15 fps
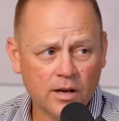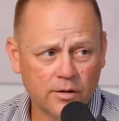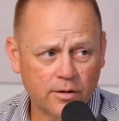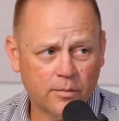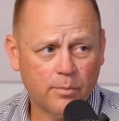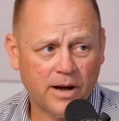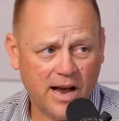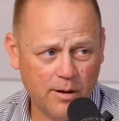
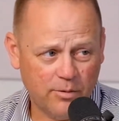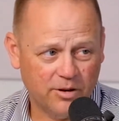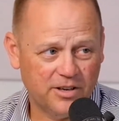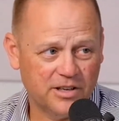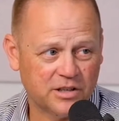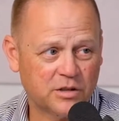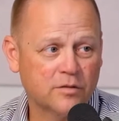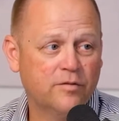the Bible
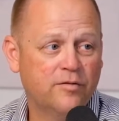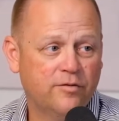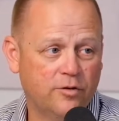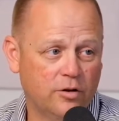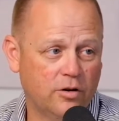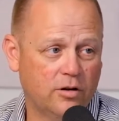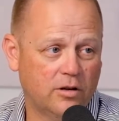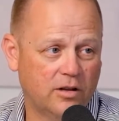is
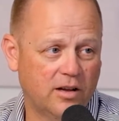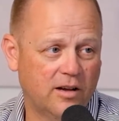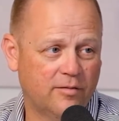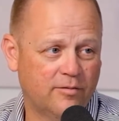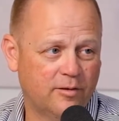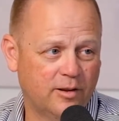full of